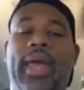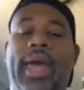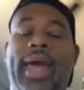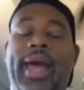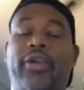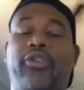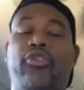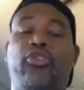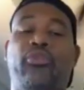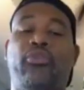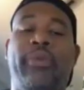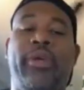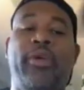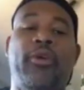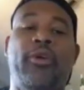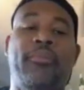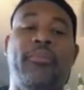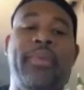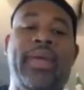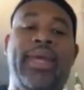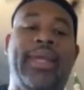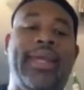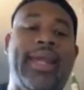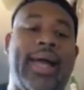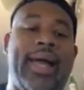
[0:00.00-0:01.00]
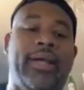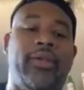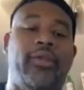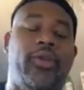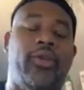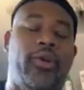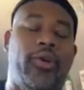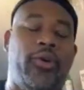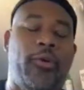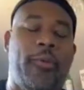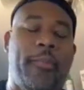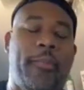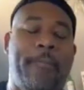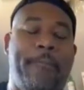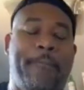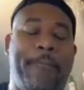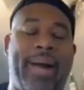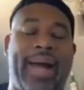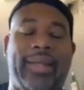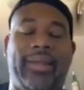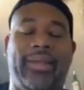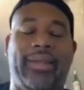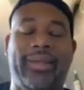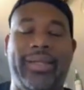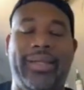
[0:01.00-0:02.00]
As you may or may not know,
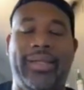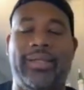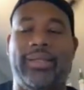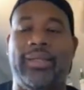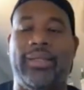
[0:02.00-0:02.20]
Patrick